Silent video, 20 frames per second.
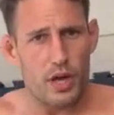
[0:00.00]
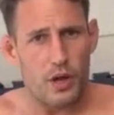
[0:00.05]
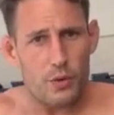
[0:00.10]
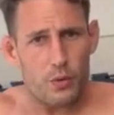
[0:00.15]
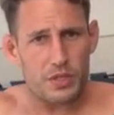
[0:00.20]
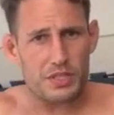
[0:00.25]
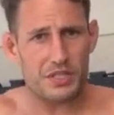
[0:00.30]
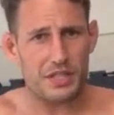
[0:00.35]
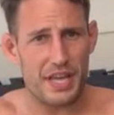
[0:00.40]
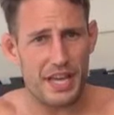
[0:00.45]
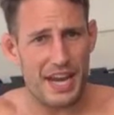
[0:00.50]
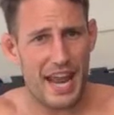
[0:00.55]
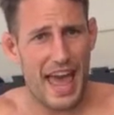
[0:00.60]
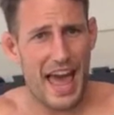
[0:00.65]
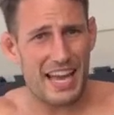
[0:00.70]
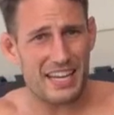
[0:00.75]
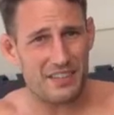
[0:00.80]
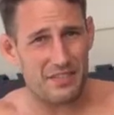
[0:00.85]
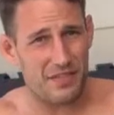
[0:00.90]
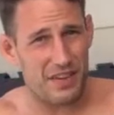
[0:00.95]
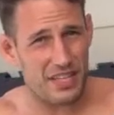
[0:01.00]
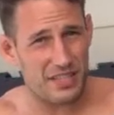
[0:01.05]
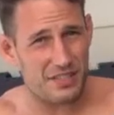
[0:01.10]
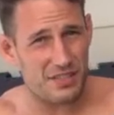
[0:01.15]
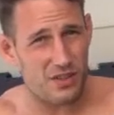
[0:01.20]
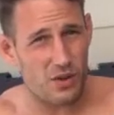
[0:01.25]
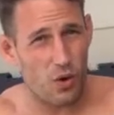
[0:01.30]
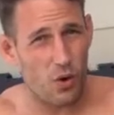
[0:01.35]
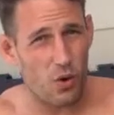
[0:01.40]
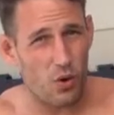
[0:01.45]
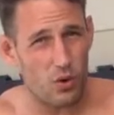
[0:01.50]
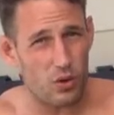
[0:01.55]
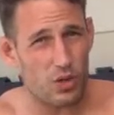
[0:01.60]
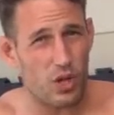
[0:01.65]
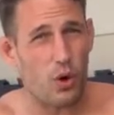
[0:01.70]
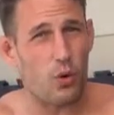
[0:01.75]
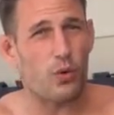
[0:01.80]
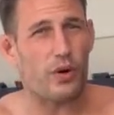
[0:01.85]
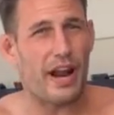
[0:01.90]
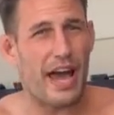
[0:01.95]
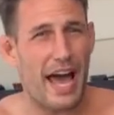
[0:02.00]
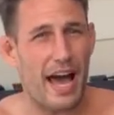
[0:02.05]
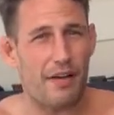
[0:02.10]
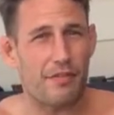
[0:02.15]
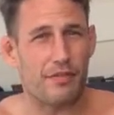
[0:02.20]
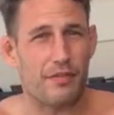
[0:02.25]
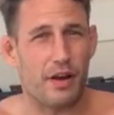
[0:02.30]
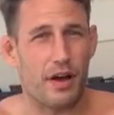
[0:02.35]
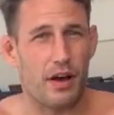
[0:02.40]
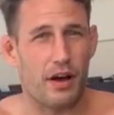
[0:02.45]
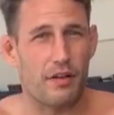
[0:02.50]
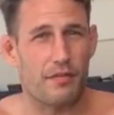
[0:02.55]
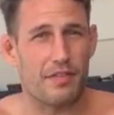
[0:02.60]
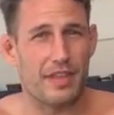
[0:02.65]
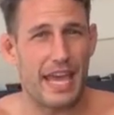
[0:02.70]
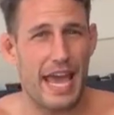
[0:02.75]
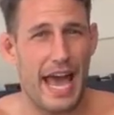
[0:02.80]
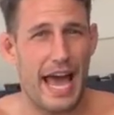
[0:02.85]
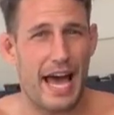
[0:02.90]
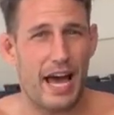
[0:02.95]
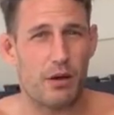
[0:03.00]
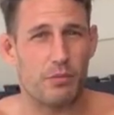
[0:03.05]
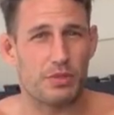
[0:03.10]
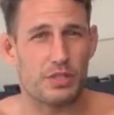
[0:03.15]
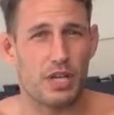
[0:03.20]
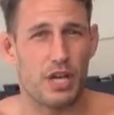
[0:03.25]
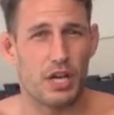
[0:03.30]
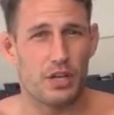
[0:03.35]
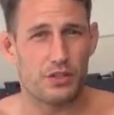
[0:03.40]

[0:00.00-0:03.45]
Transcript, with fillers: which then activates the whole lower half of the abs.